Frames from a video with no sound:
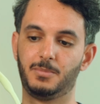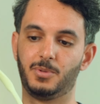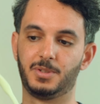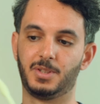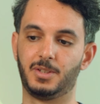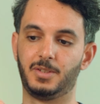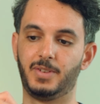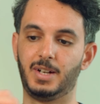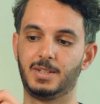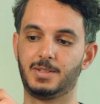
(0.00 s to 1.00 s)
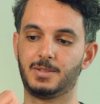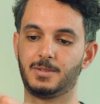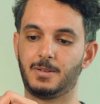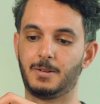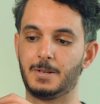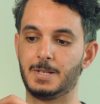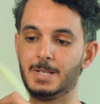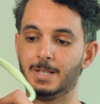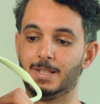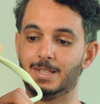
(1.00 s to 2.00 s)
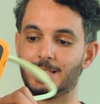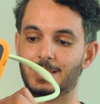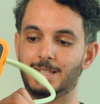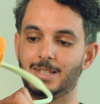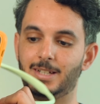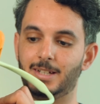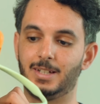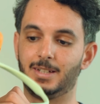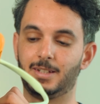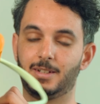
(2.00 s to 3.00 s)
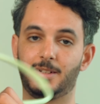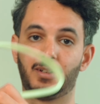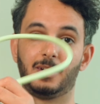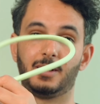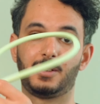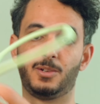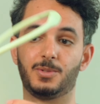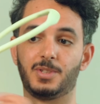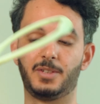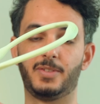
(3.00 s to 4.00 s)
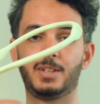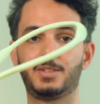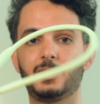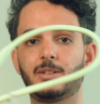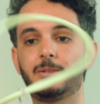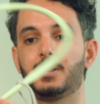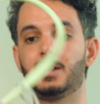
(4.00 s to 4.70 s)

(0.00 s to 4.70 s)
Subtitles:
put it in the device, and close the device here,